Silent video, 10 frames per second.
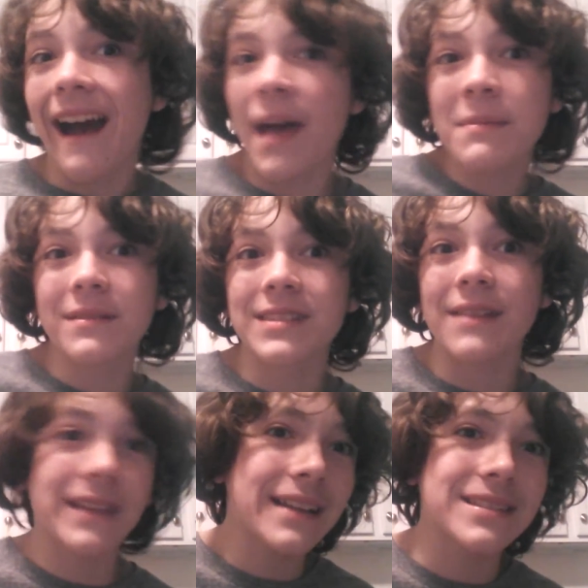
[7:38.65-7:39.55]
I'm gonna say
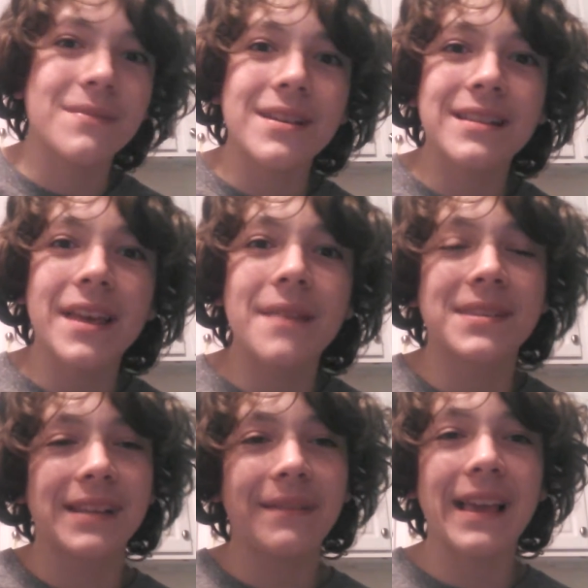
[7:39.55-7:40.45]
react as many times
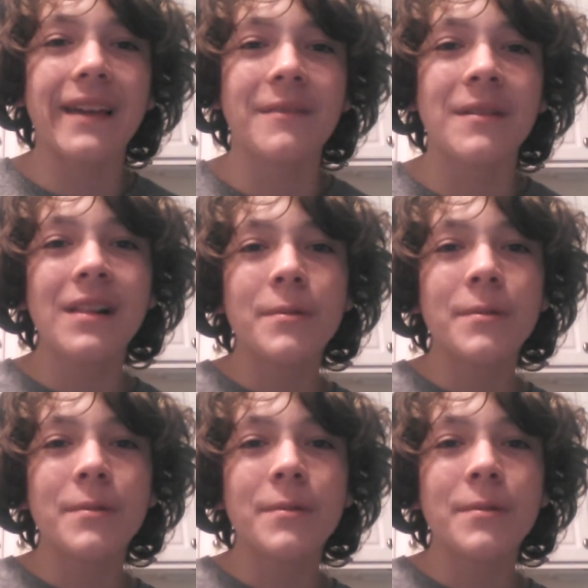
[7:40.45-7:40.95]
as I can